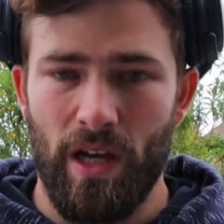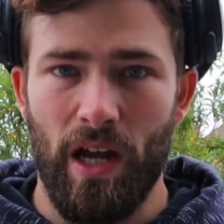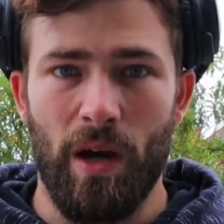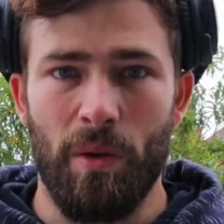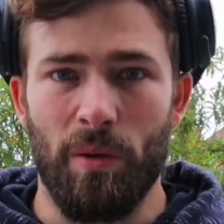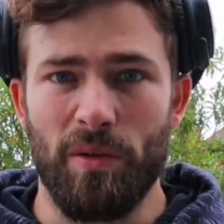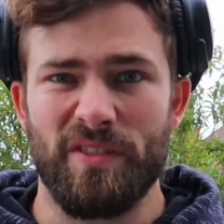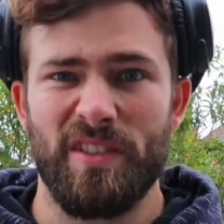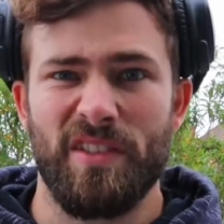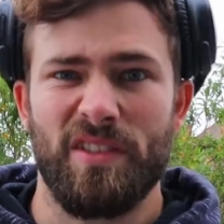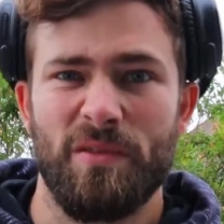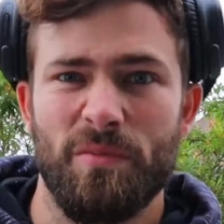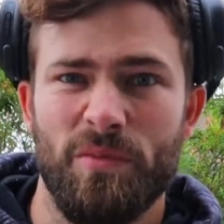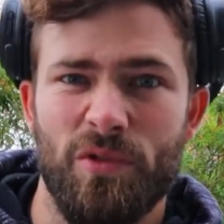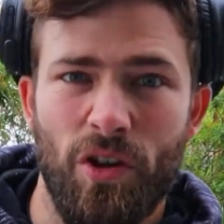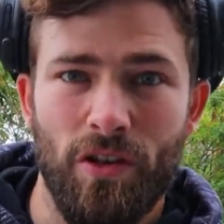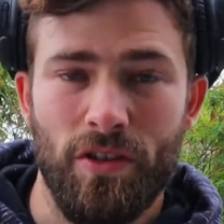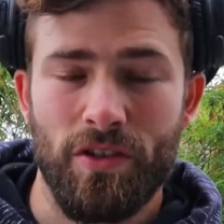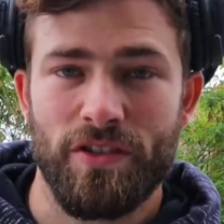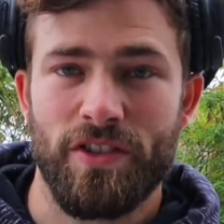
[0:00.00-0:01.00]
wanted some
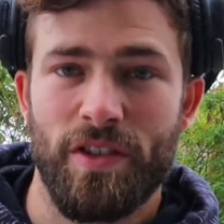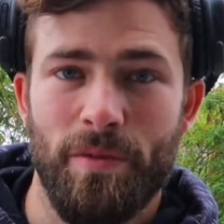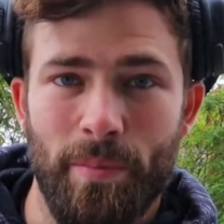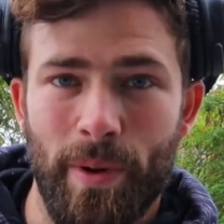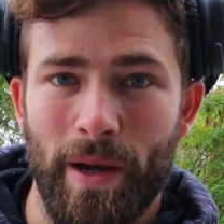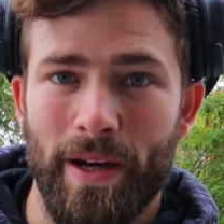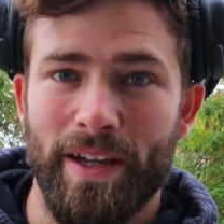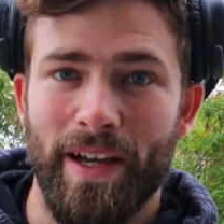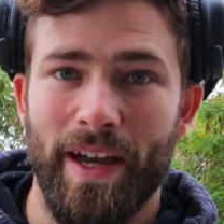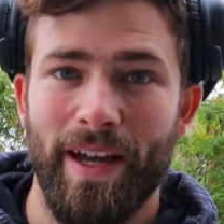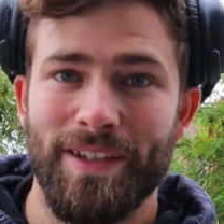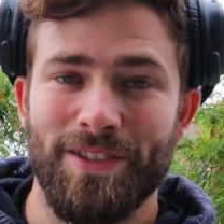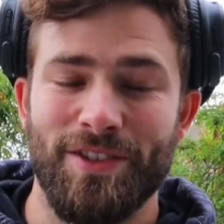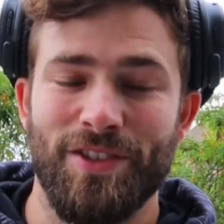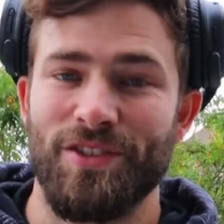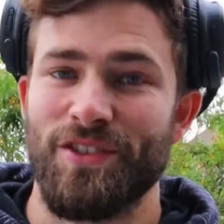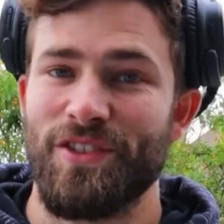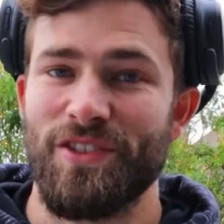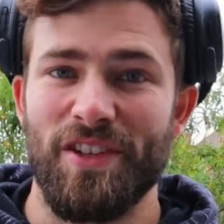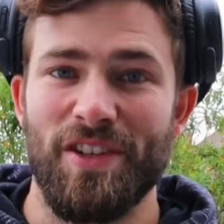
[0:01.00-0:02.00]
chocolate chip pancakes
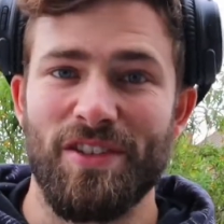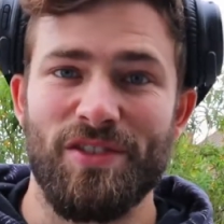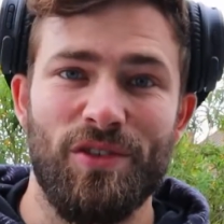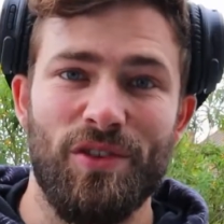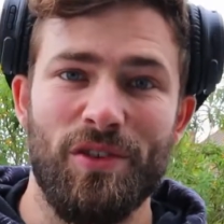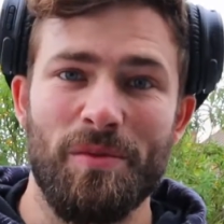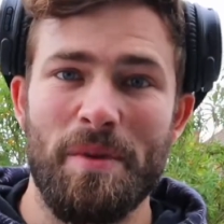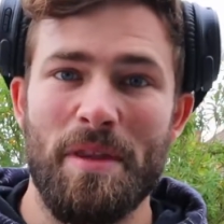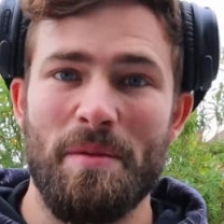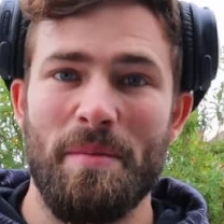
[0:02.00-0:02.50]
just because I saw them in the